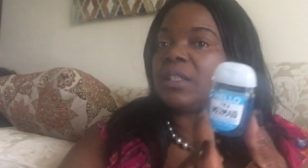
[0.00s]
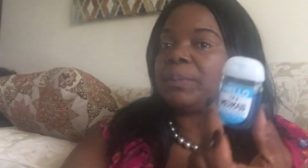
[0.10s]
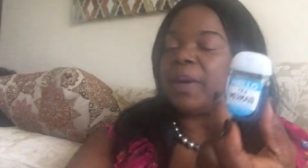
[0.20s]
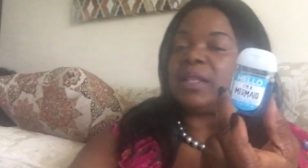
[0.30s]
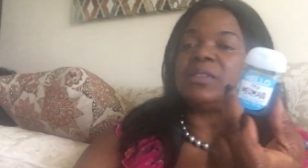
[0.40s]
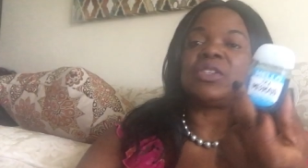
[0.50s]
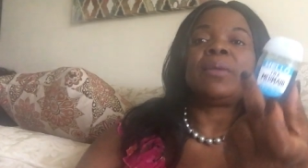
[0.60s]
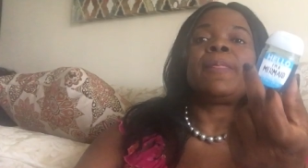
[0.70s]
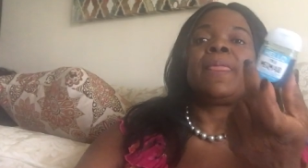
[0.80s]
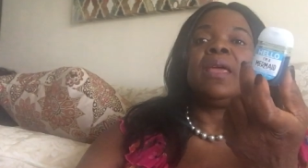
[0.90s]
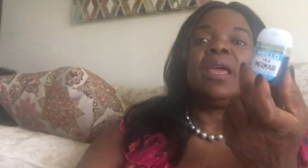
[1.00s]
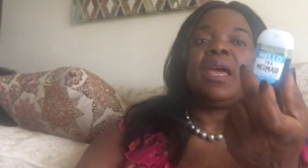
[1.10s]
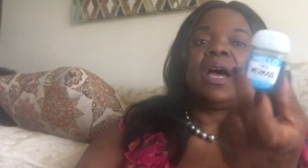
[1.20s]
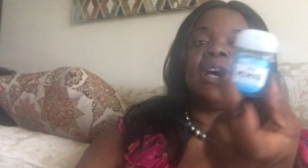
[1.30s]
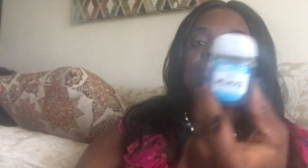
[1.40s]
it depends.
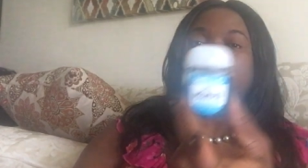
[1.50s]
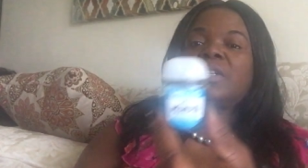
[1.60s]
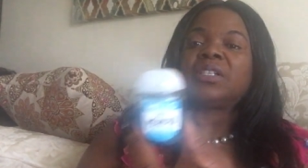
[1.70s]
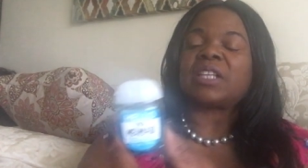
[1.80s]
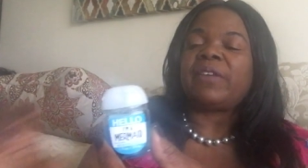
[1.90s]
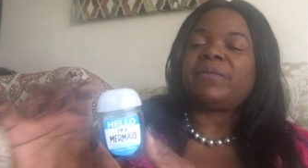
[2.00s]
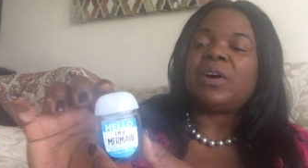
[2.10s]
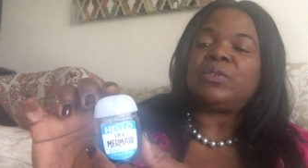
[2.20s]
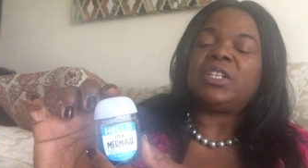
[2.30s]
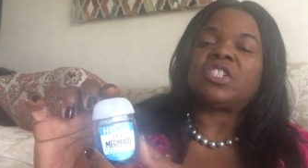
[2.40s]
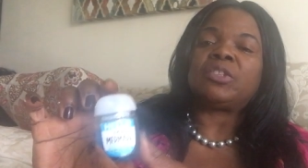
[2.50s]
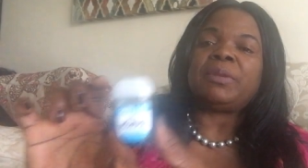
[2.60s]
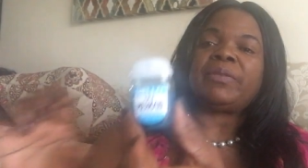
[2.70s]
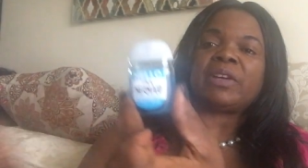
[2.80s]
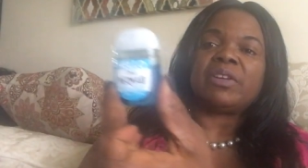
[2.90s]
And because I found these to
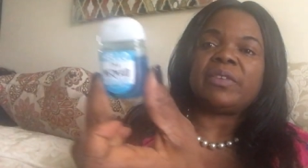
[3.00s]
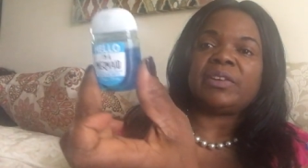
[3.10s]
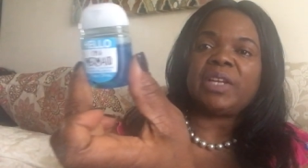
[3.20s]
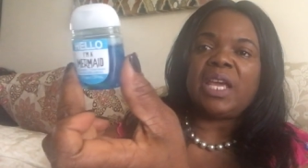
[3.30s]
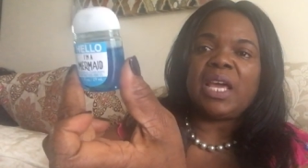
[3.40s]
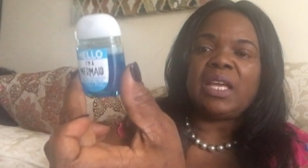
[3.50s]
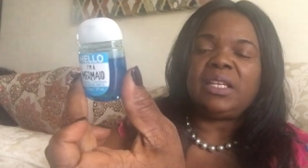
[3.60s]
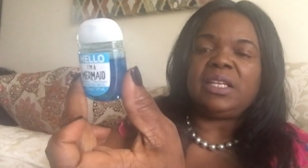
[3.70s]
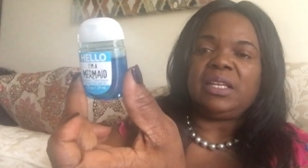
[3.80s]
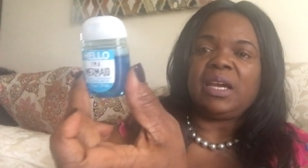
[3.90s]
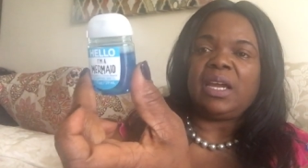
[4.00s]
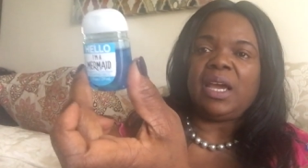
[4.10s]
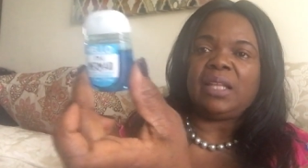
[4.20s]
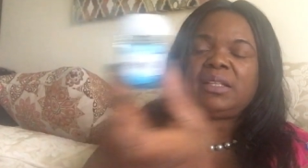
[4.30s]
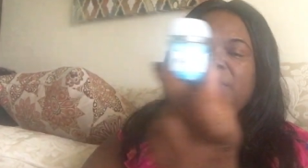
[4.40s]
be very, very handy. I
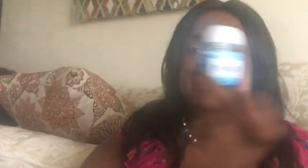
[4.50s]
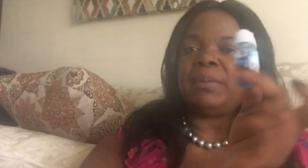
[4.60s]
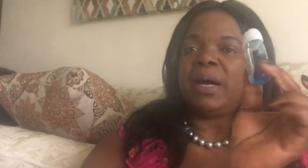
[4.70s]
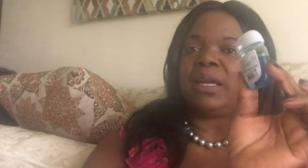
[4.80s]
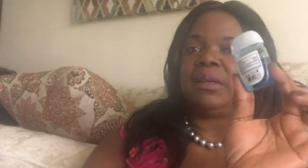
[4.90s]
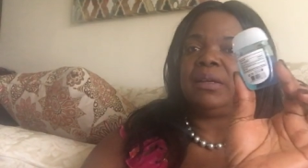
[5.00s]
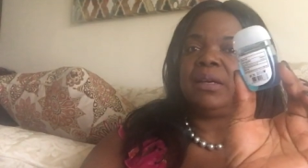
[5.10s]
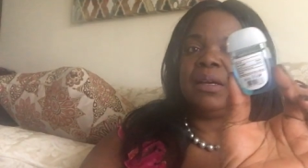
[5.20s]
had them in my